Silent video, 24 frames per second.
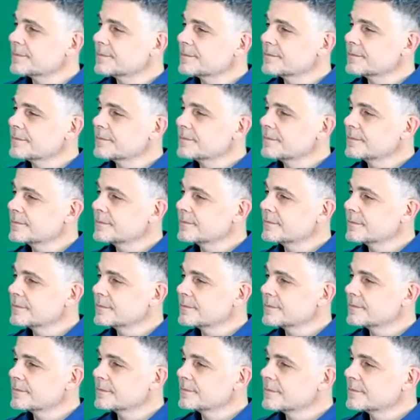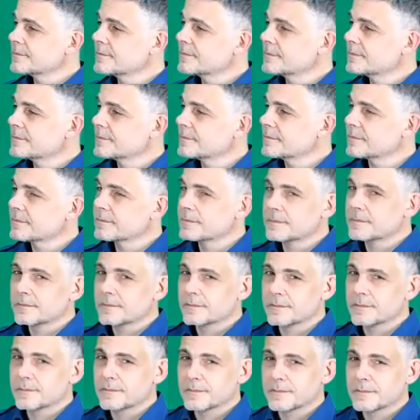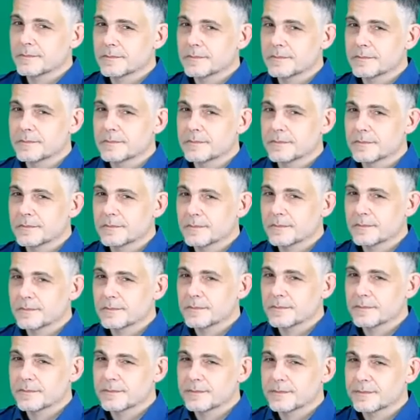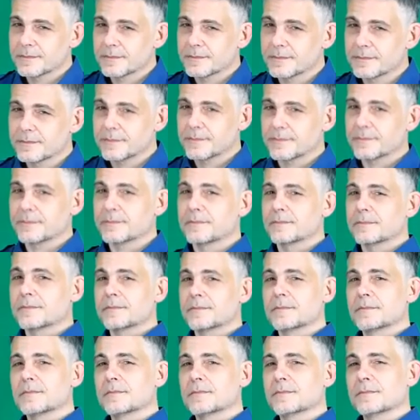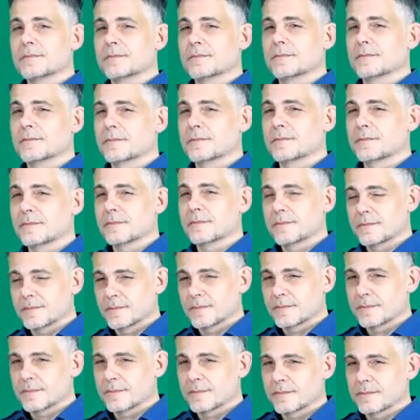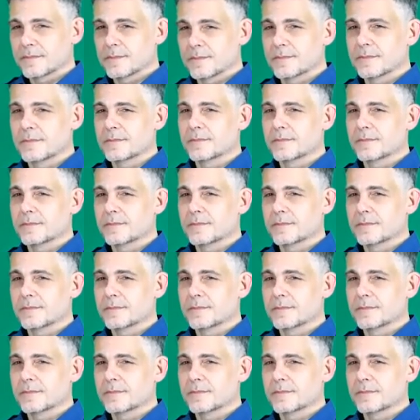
This person isn't speaking.